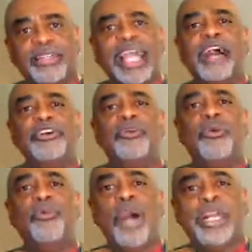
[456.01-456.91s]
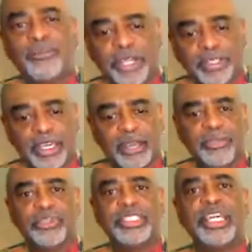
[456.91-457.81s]
Now you're one with
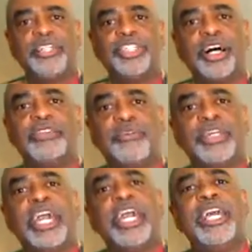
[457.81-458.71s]
them. You see each other